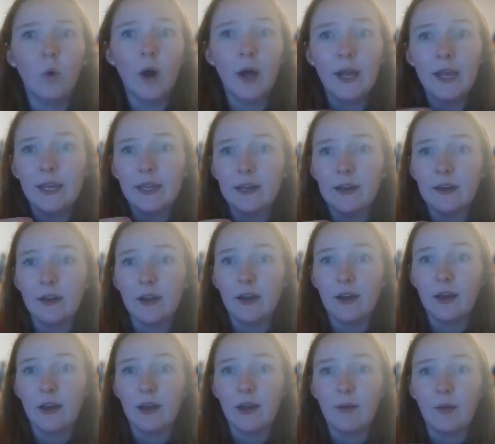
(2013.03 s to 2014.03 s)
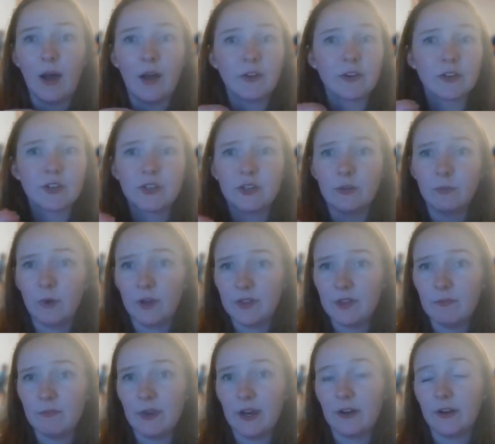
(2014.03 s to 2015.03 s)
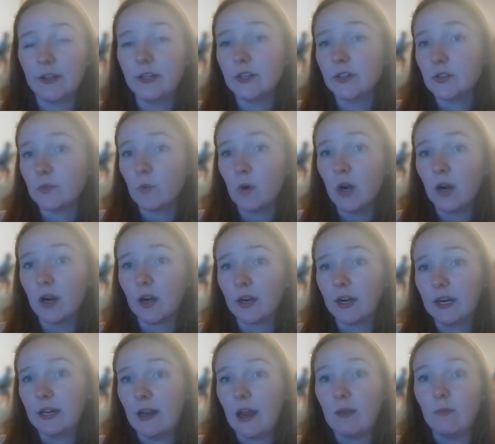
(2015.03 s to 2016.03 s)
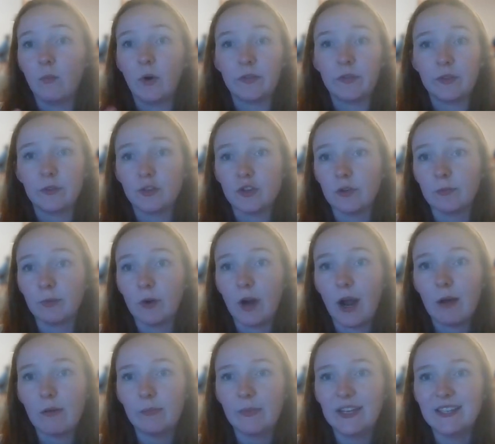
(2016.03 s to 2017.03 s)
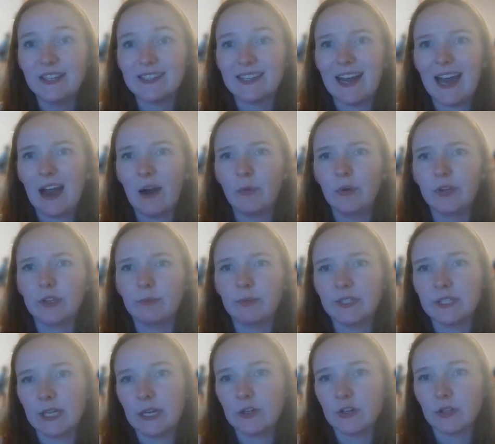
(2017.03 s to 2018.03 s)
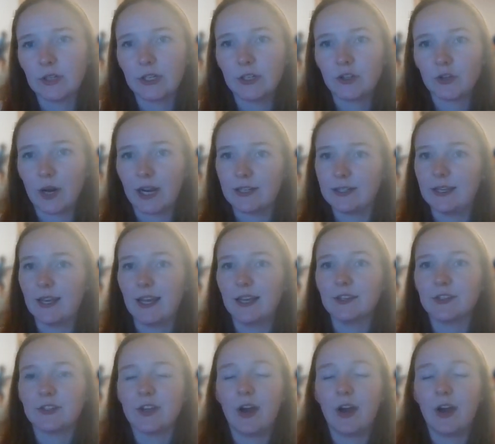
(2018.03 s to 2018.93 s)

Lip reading: what understood what the barriers were and what the true problem is and how we could potentially address it.